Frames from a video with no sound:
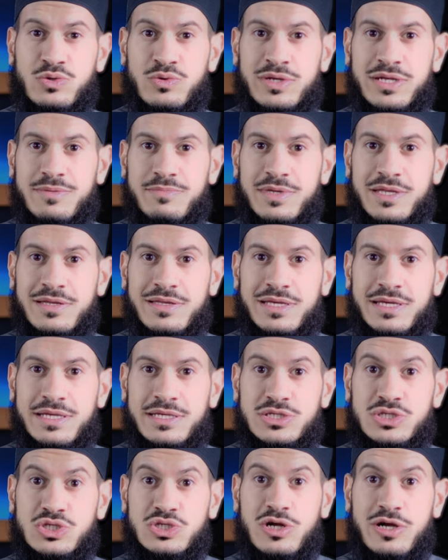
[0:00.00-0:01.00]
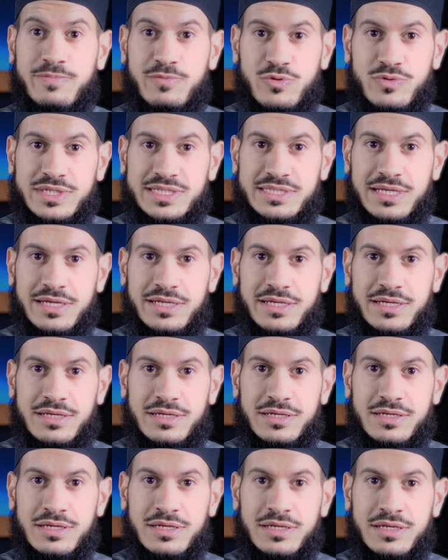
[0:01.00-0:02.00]
student immediately stopped reciting,
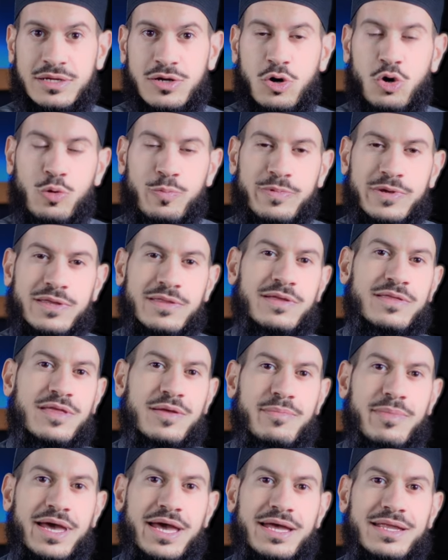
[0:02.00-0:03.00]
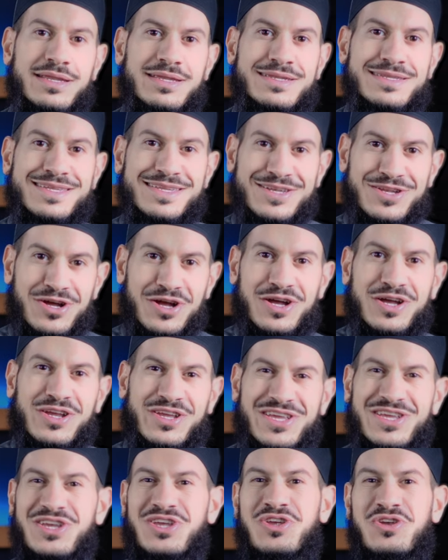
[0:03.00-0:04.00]
hoping that the man did
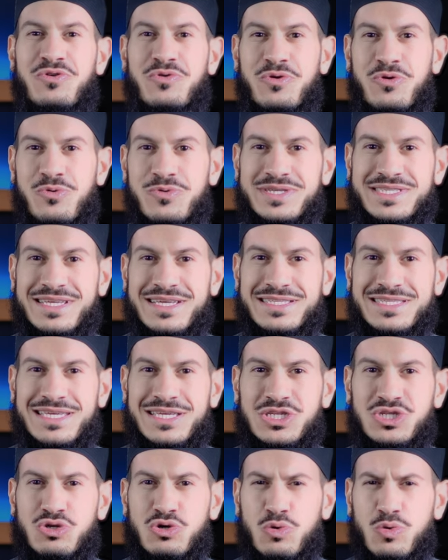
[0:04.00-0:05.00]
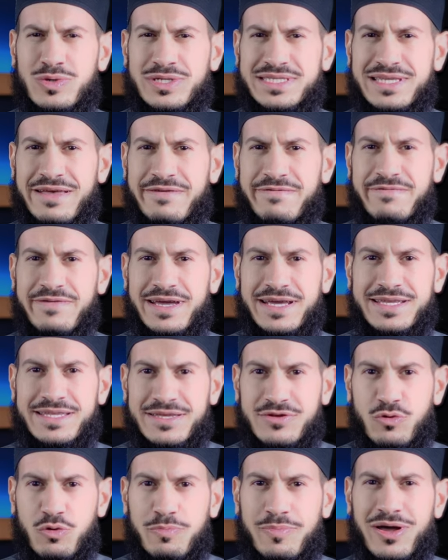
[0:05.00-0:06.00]
not hear her recitation or was
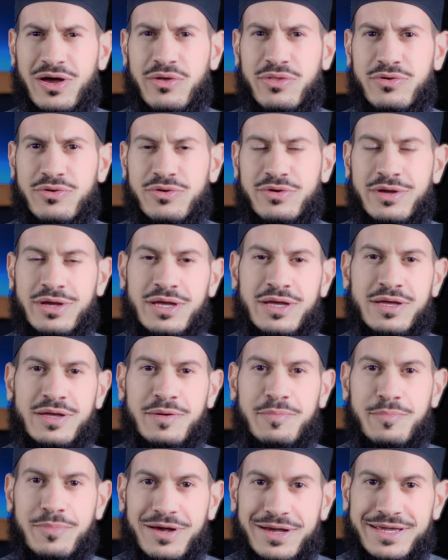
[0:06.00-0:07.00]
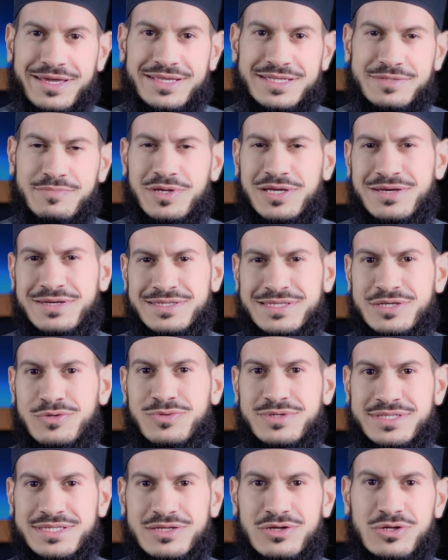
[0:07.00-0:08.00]
affected or bothered by it, because he
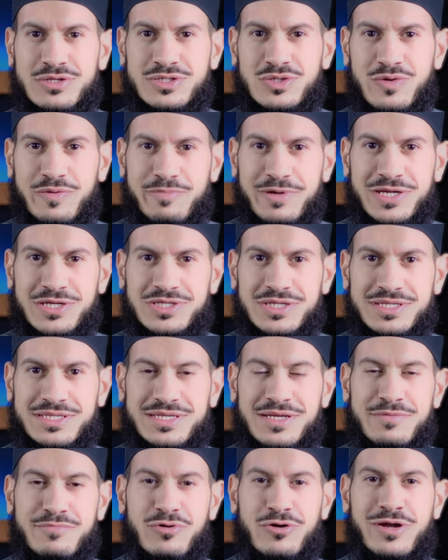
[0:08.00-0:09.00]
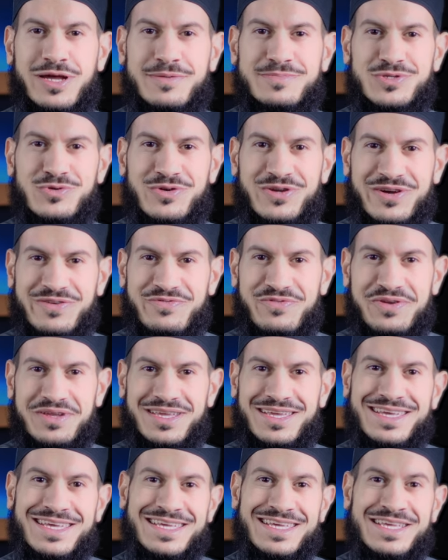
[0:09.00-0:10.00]
was also a patient, perhaps
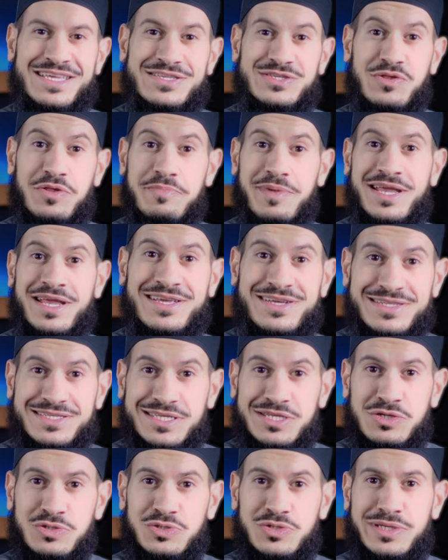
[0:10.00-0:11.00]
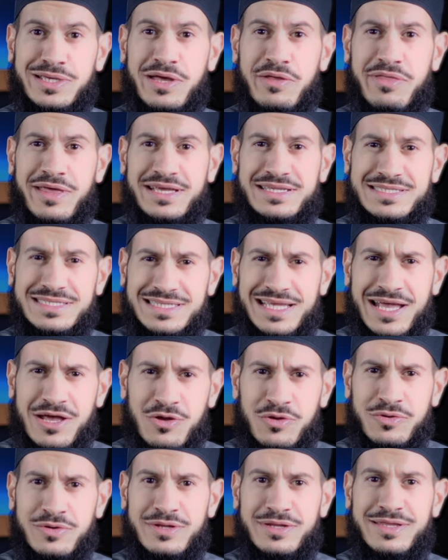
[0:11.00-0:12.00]
recovering. So the continued to yell, that
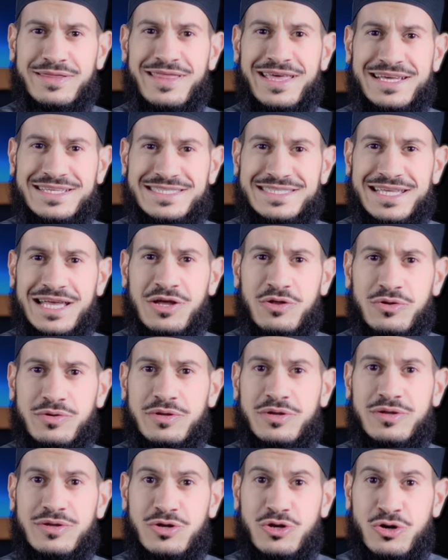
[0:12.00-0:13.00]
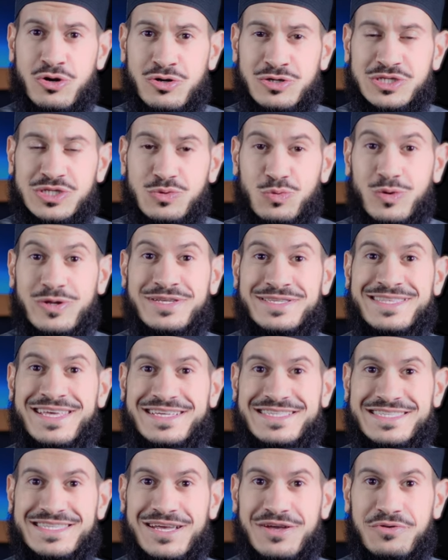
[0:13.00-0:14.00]
sound, nurse, what is
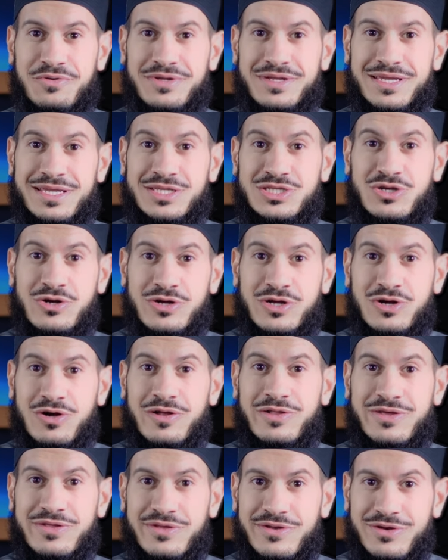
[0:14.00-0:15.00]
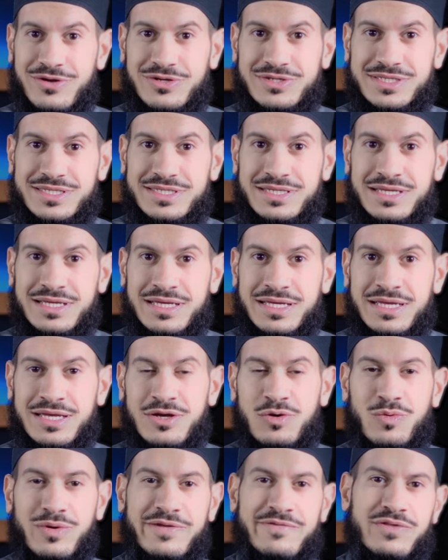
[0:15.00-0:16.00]
that sound?" And he started calling the nurse.
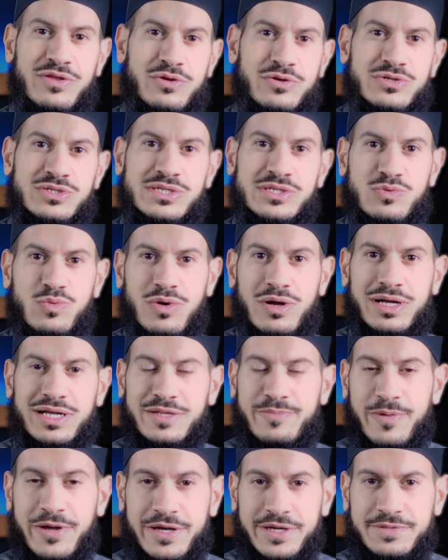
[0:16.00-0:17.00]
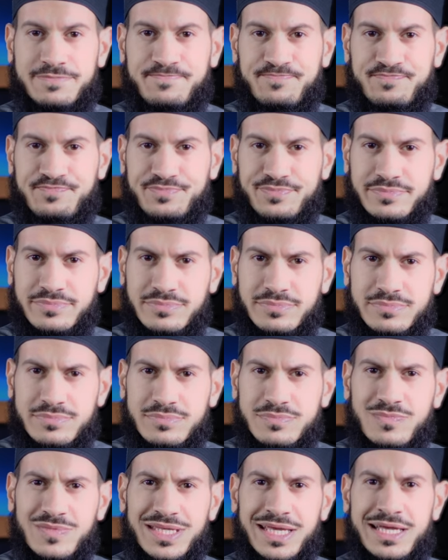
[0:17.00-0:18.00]
One of the nurses walked by
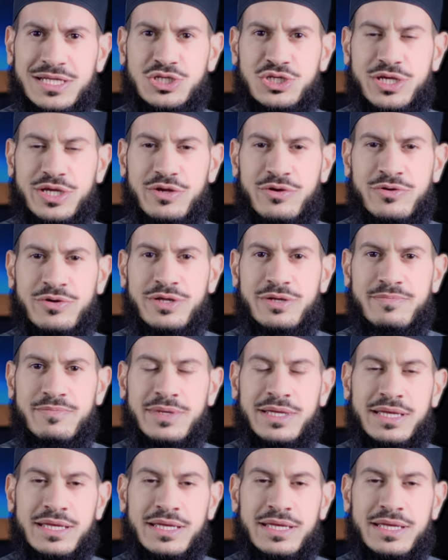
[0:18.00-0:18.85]
and she heard him,